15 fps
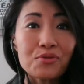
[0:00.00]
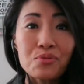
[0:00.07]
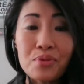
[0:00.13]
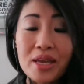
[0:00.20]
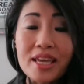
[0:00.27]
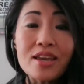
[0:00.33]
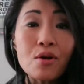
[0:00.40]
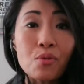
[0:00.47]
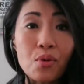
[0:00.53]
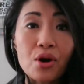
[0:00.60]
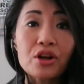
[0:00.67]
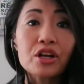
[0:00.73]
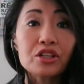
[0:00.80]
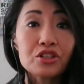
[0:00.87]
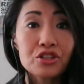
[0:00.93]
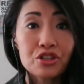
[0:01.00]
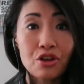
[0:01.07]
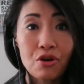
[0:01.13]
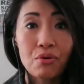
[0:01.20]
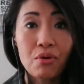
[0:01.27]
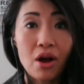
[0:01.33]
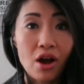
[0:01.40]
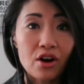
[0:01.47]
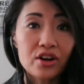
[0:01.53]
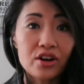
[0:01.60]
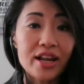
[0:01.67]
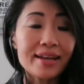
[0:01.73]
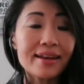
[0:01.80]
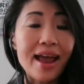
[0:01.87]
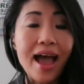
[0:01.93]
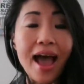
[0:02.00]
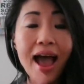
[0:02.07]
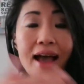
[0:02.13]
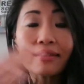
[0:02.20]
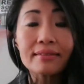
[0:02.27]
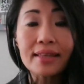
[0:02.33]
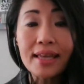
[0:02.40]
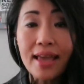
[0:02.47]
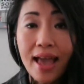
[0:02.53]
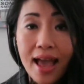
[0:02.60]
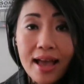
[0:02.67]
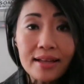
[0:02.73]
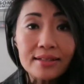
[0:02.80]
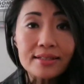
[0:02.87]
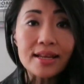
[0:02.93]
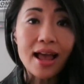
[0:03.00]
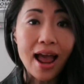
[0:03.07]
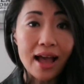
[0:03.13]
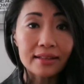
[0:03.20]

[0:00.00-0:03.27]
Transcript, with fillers: We work so hard, and at the end